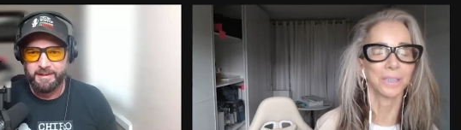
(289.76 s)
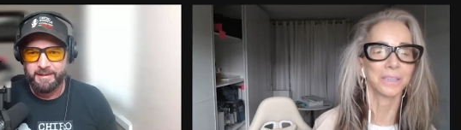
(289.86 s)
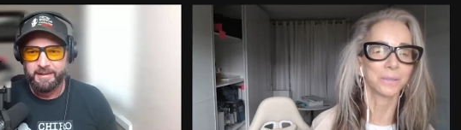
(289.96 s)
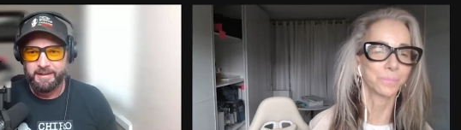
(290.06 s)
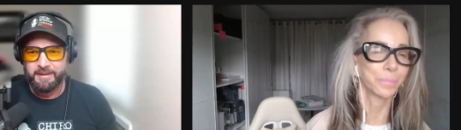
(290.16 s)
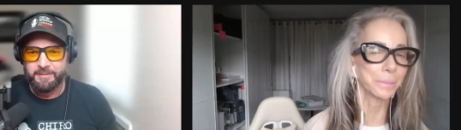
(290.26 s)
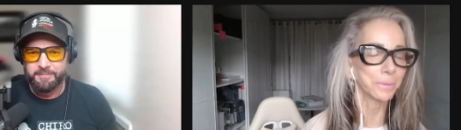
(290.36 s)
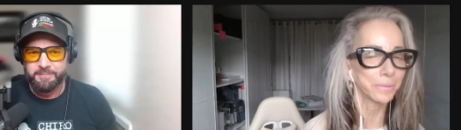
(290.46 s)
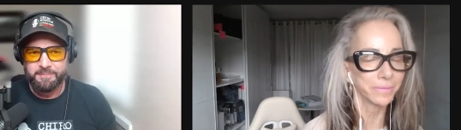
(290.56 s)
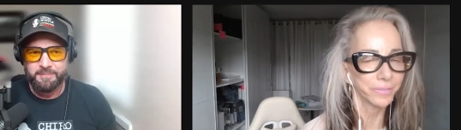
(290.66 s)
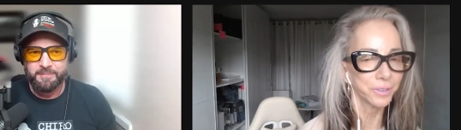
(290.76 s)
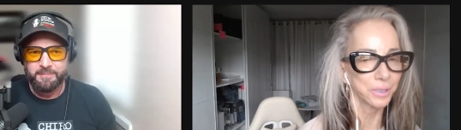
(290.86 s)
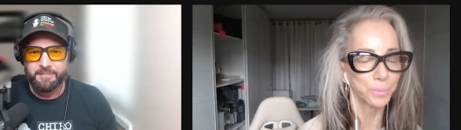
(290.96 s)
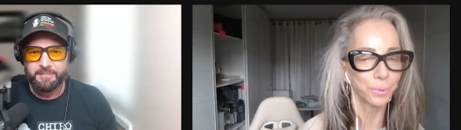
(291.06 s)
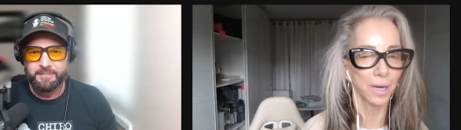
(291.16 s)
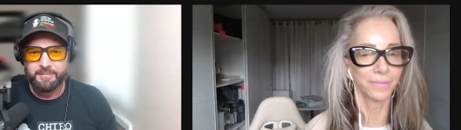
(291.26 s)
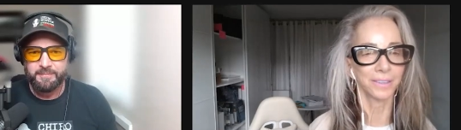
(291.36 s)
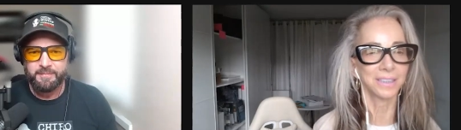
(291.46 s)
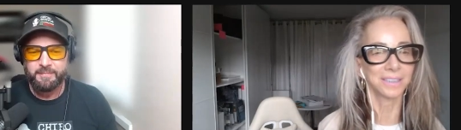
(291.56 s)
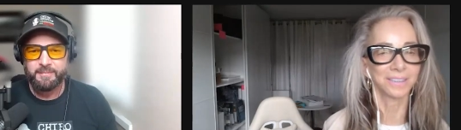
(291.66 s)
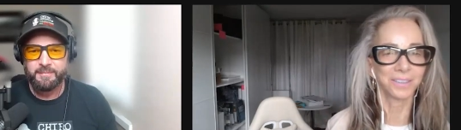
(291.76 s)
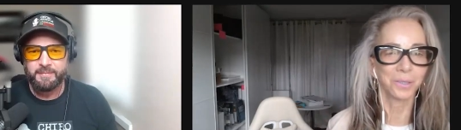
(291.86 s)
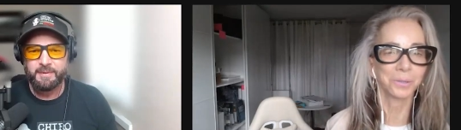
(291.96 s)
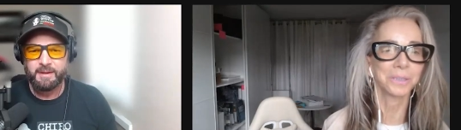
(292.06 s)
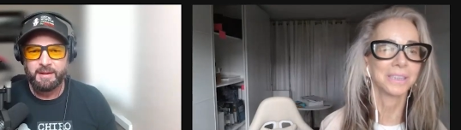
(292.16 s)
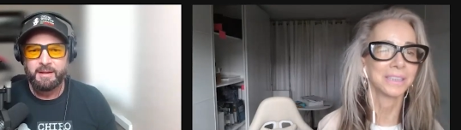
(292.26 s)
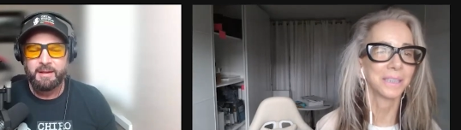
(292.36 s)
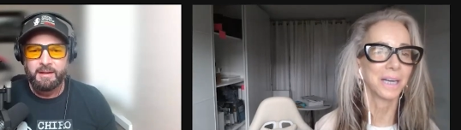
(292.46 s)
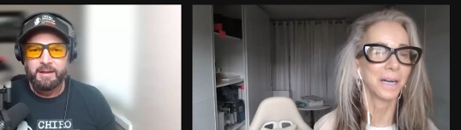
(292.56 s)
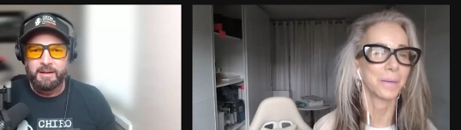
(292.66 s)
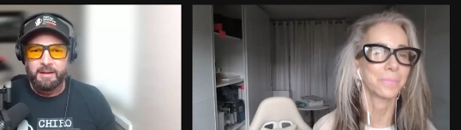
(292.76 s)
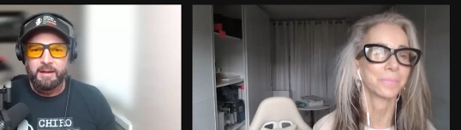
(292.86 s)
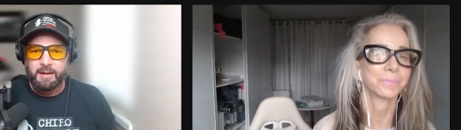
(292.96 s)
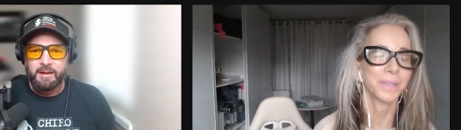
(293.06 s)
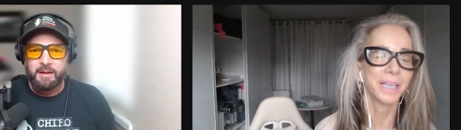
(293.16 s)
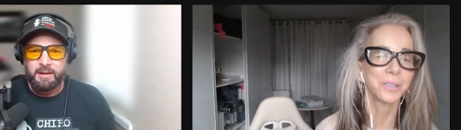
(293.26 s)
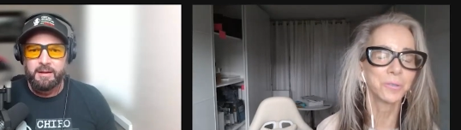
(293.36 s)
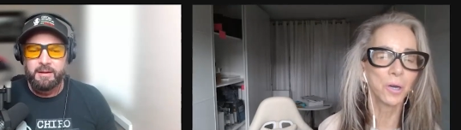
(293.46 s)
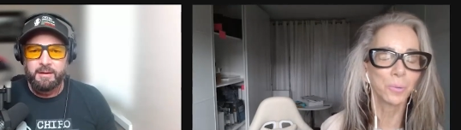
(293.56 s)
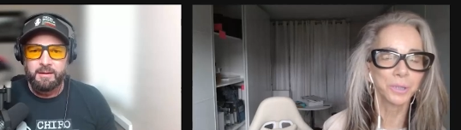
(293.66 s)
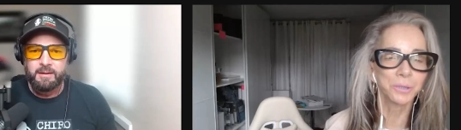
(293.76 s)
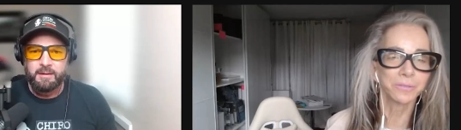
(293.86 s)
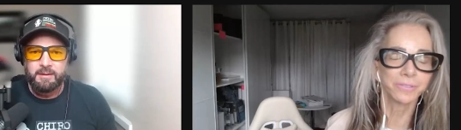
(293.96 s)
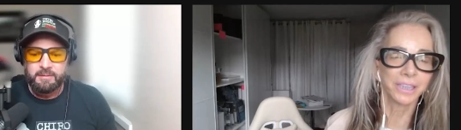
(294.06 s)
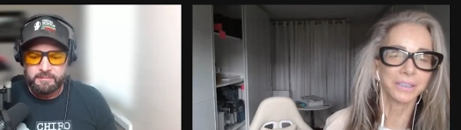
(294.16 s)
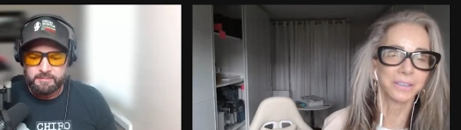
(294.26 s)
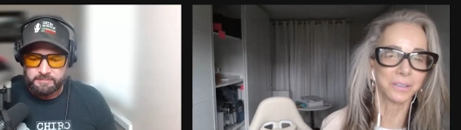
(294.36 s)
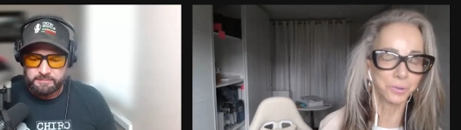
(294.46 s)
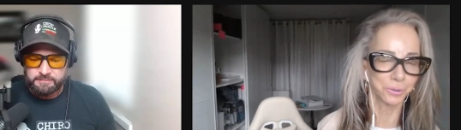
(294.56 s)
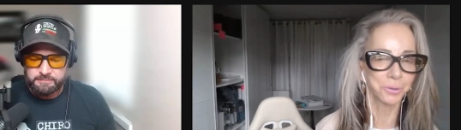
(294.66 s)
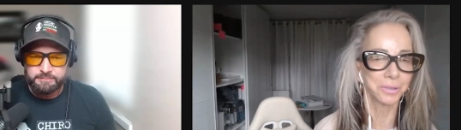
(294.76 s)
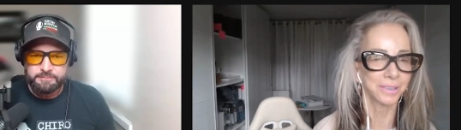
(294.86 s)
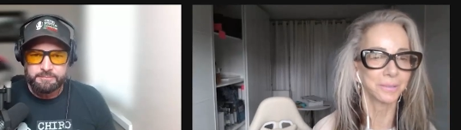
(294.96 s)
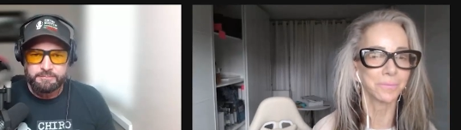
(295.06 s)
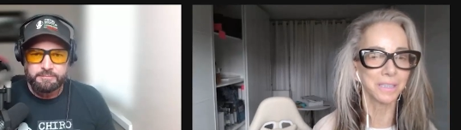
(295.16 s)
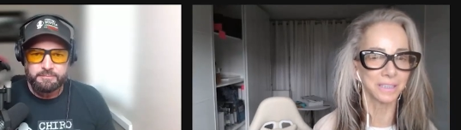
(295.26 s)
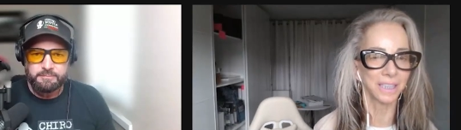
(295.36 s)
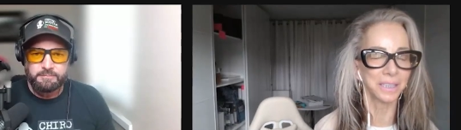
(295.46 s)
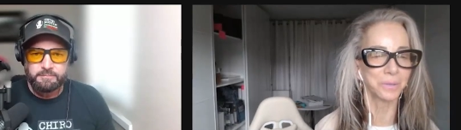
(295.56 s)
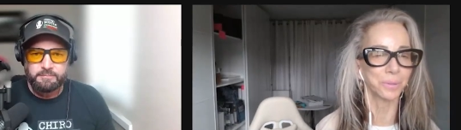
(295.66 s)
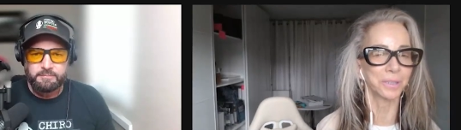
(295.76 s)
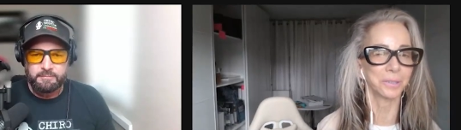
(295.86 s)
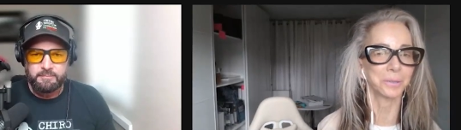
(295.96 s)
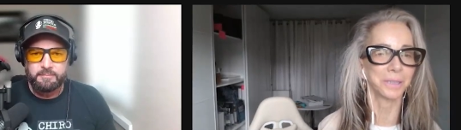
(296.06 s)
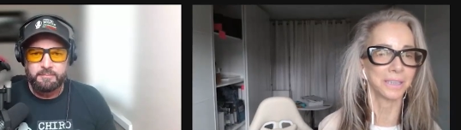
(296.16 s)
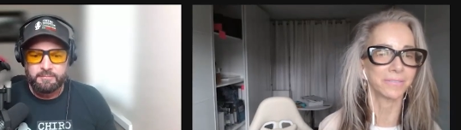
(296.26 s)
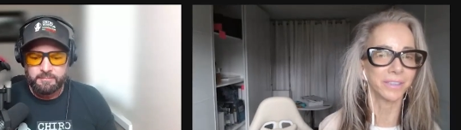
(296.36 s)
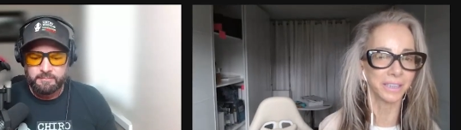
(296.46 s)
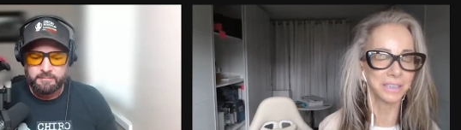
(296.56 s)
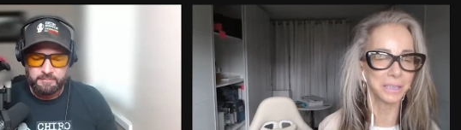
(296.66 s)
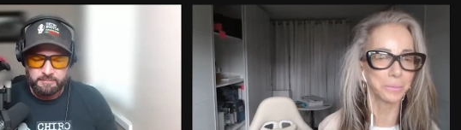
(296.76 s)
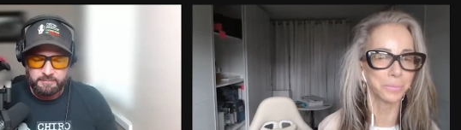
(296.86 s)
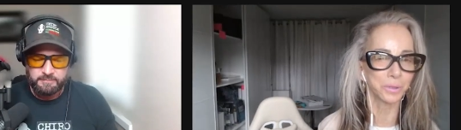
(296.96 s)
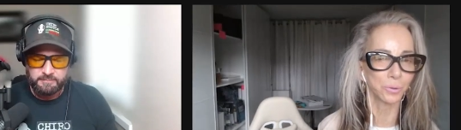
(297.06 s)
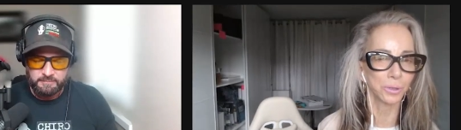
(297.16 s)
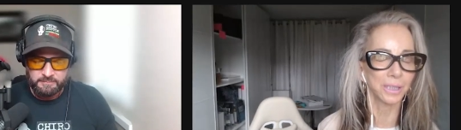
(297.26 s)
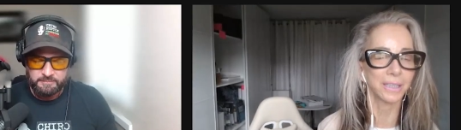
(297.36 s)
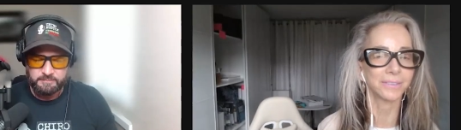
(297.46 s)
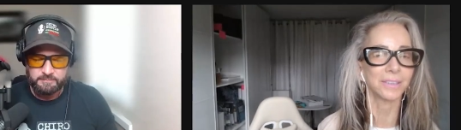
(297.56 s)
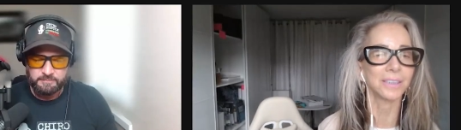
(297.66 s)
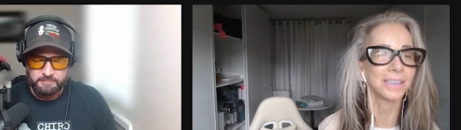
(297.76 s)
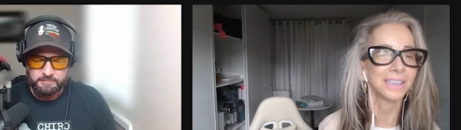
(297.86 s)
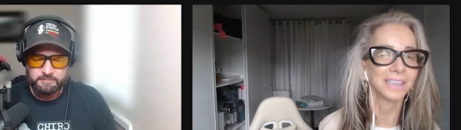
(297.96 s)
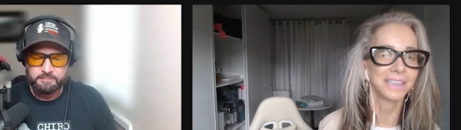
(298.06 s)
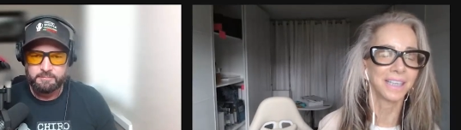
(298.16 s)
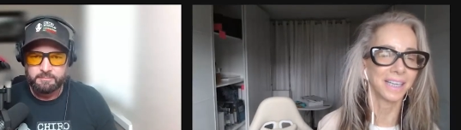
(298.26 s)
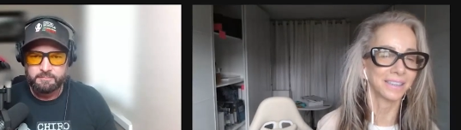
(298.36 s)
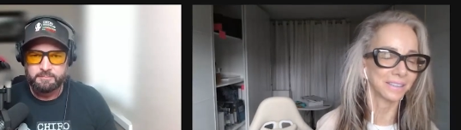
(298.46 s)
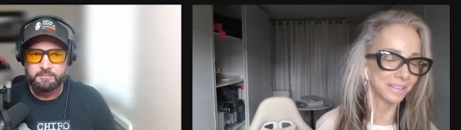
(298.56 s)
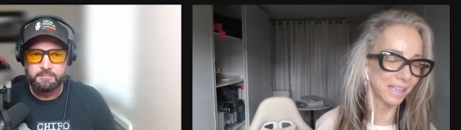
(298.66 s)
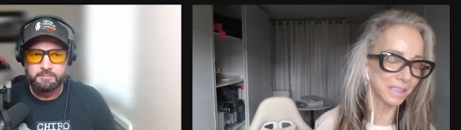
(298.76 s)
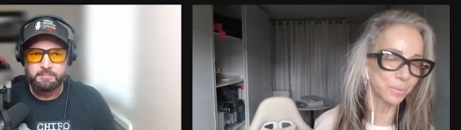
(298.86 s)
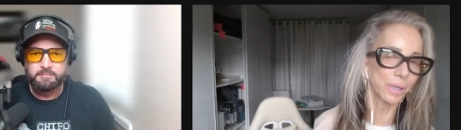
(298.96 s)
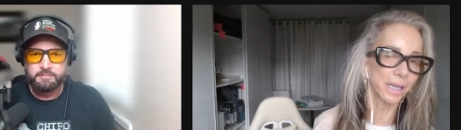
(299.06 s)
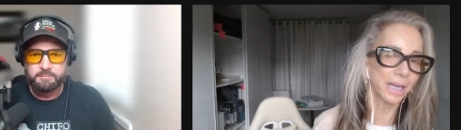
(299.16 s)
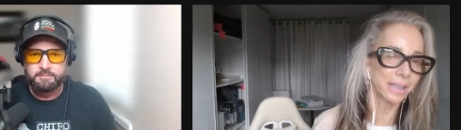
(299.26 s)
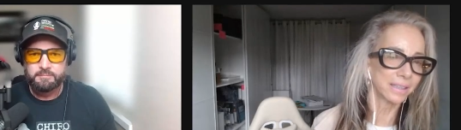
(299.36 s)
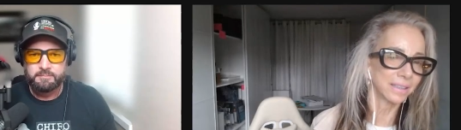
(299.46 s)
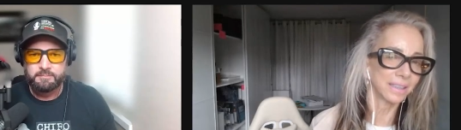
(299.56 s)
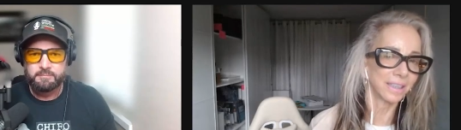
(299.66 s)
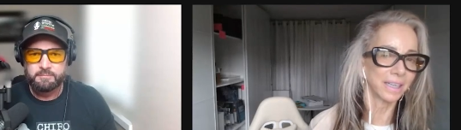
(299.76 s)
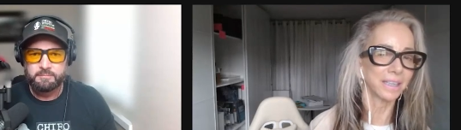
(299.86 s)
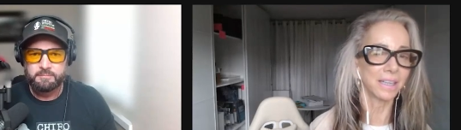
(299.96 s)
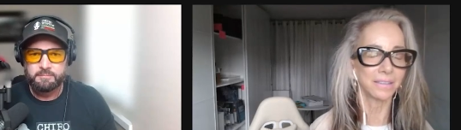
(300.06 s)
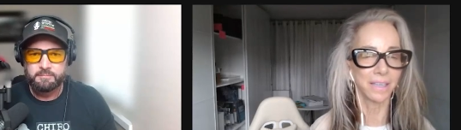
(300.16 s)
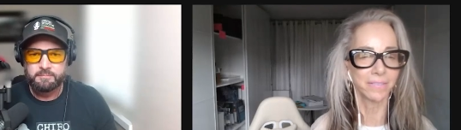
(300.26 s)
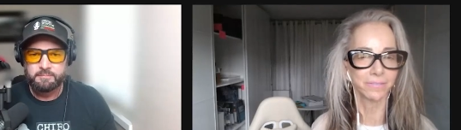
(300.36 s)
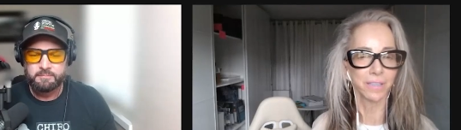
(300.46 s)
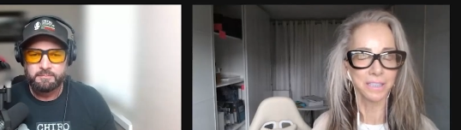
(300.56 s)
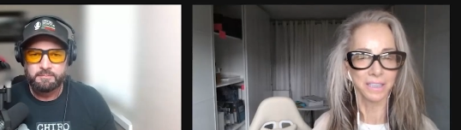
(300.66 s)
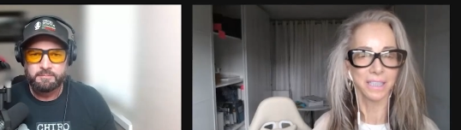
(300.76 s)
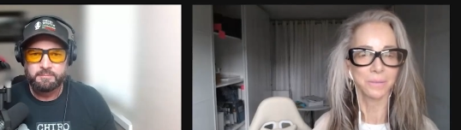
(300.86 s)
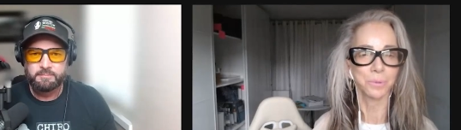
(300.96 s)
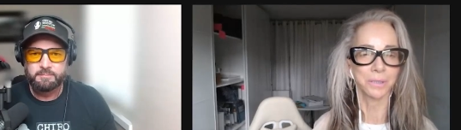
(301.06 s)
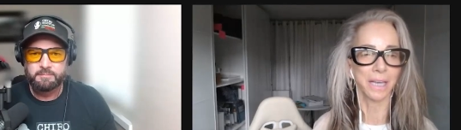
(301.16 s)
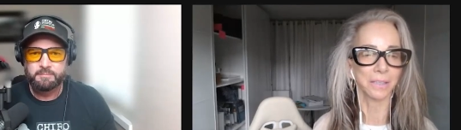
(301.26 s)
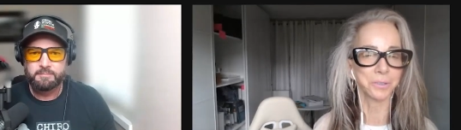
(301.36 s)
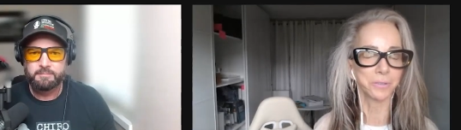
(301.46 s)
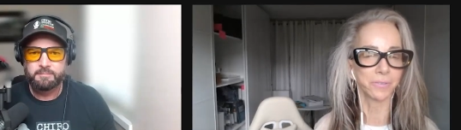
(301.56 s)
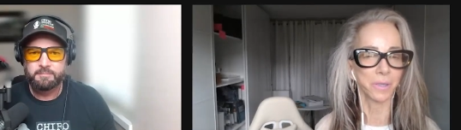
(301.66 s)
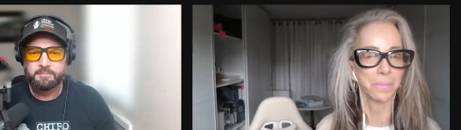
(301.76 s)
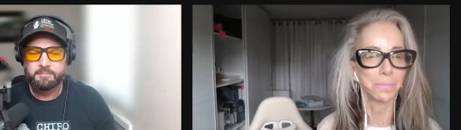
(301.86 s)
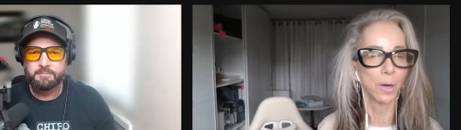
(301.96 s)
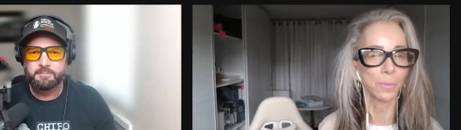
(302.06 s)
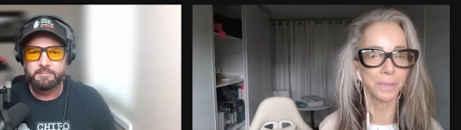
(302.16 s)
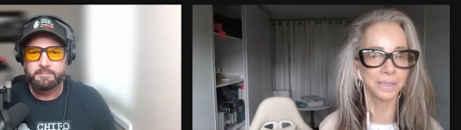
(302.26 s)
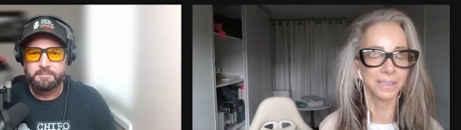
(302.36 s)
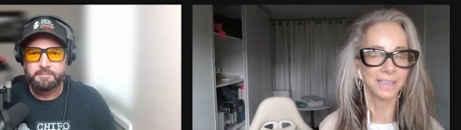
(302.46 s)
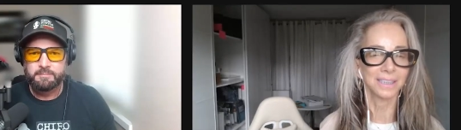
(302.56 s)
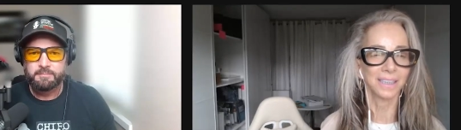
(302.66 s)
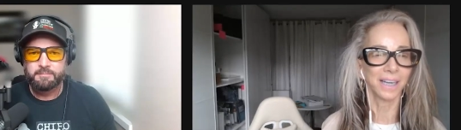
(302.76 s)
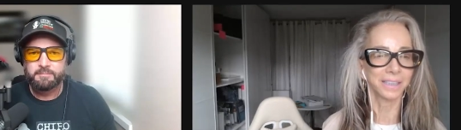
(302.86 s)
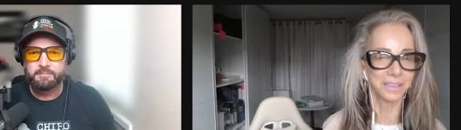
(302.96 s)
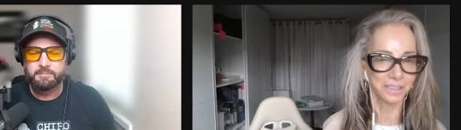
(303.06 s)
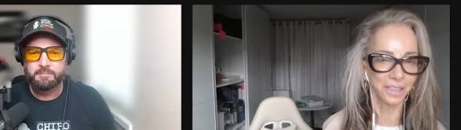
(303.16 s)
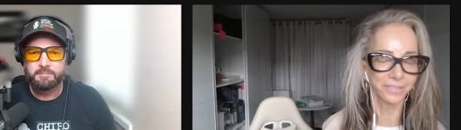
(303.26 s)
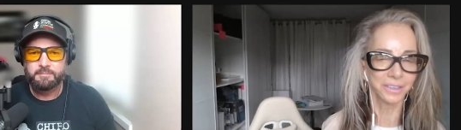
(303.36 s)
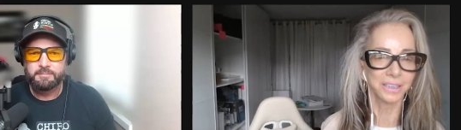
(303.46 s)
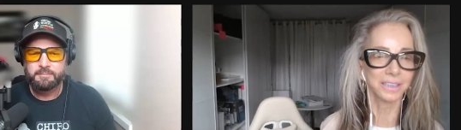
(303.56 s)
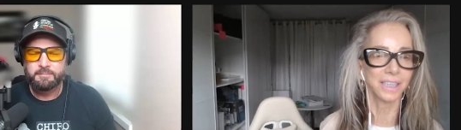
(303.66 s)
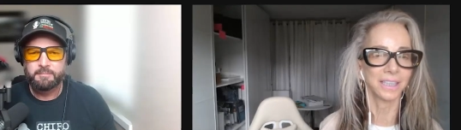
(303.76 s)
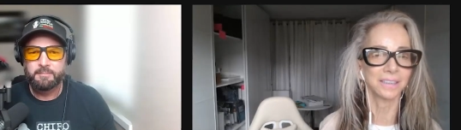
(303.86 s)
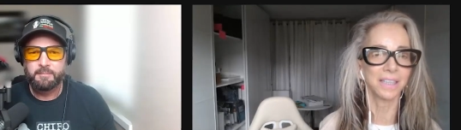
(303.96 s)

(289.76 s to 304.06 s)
Speaker 1: it's people versus profits. So, um, and you know, when you've hit the truth, it resonates with you at a very deep soul level. And that's why I, I have resonated with algae from the moment I discovered it. And